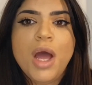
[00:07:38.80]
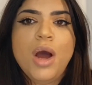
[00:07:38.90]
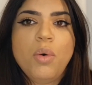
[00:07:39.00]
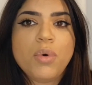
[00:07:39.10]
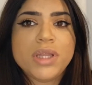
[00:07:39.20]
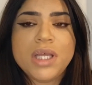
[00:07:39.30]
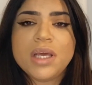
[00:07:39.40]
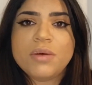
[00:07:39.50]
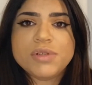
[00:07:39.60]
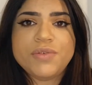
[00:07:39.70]
One thing,
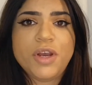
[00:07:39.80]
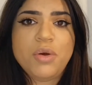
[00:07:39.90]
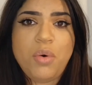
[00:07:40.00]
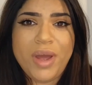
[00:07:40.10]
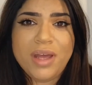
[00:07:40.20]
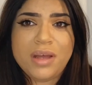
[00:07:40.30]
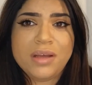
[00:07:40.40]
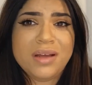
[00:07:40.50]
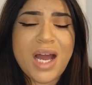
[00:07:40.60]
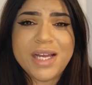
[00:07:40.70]
it was very quick.
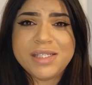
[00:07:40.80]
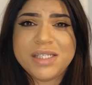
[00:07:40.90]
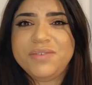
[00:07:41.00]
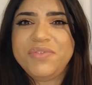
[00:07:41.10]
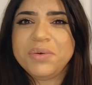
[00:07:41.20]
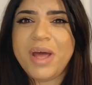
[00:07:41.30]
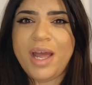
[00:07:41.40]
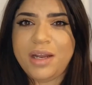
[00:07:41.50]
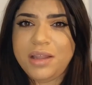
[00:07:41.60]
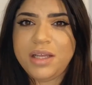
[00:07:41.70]
I didn't feel
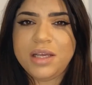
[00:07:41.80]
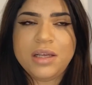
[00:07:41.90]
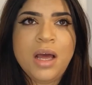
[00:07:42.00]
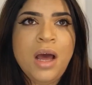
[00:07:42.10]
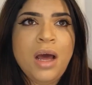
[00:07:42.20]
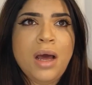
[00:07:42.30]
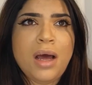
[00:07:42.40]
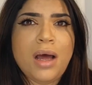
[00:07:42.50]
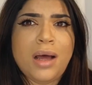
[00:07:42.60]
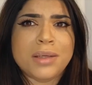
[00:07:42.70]
anything.
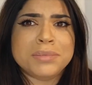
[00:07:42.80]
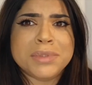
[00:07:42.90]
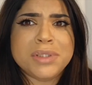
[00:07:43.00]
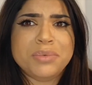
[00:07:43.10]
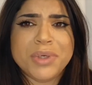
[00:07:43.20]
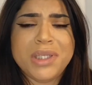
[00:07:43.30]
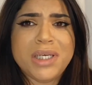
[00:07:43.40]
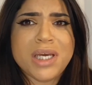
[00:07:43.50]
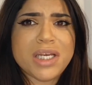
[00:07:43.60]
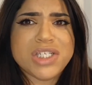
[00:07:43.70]
Really,
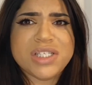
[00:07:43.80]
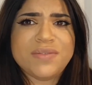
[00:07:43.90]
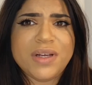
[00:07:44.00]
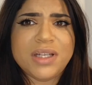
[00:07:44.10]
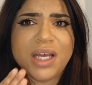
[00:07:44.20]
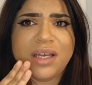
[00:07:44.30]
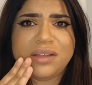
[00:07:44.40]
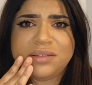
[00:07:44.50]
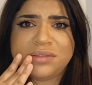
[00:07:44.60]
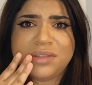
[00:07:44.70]
it just felt like
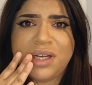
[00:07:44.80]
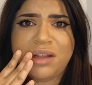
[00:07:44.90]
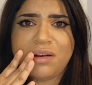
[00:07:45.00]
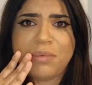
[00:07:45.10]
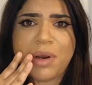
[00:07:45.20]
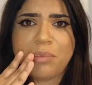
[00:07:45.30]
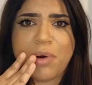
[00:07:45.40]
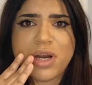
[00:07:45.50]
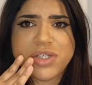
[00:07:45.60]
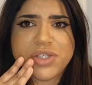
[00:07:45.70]
a little bit of
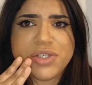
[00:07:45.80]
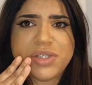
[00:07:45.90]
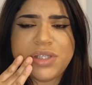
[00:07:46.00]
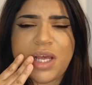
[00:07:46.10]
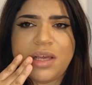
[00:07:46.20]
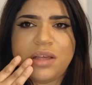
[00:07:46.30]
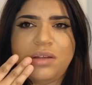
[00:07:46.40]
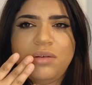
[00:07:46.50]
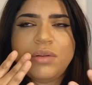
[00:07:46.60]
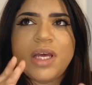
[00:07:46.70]
pressure. Like
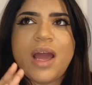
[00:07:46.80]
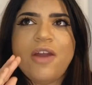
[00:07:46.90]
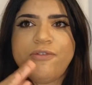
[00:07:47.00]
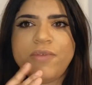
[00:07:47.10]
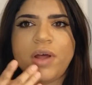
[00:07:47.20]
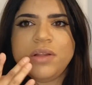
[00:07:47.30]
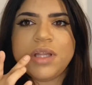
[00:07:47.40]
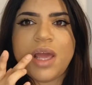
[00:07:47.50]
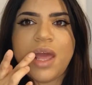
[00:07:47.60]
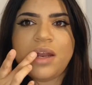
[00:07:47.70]
I felt the
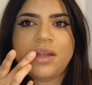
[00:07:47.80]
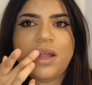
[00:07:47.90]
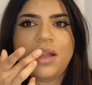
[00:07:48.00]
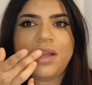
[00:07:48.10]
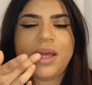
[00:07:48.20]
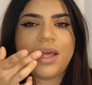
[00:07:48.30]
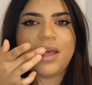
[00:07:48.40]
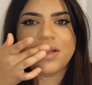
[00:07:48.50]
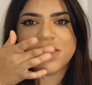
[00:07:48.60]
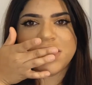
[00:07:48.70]
cannula like
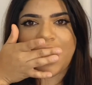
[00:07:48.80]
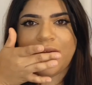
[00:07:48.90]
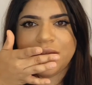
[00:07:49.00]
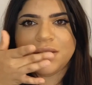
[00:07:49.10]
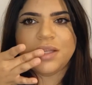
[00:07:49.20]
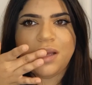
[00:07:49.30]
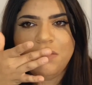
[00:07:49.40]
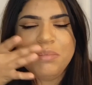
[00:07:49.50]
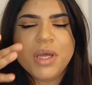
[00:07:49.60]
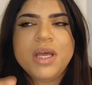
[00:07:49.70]
inside the lip.
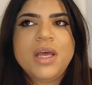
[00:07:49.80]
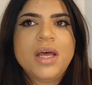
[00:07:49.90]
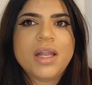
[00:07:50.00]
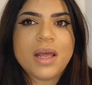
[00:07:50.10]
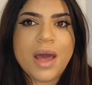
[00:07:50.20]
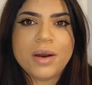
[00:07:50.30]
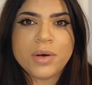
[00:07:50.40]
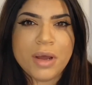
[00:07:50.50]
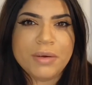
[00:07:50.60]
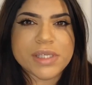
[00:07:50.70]
Like, I don't know
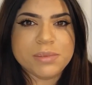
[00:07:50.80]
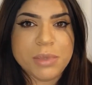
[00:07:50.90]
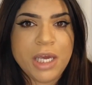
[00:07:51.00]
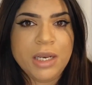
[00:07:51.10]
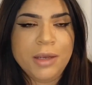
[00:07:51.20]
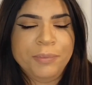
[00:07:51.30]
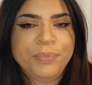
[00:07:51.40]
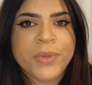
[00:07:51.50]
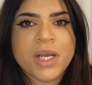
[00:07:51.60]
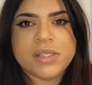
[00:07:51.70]
how to explain it.
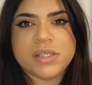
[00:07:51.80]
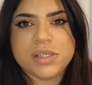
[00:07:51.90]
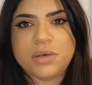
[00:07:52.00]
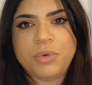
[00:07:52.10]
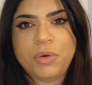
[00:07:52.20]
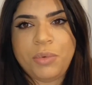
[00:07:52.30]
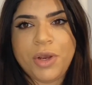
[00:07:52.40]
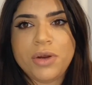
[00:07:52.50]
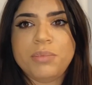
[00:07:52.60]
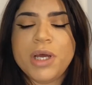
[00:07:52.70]
It's a little bit
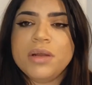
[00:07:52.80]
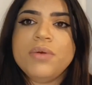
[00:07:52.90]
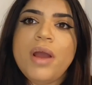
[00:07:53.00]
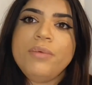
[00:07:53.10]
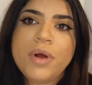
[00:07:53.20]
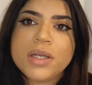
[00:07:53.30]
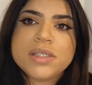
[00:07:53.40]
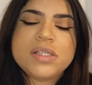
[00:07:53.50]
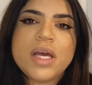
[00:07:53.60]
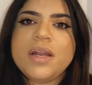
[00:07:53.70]
weird, but I
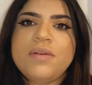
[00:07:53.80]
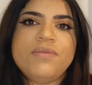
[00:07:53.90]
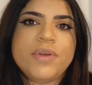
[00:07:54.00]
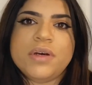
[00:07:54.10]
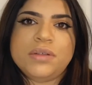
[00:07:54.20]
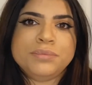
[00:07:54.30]
honestly didn't feel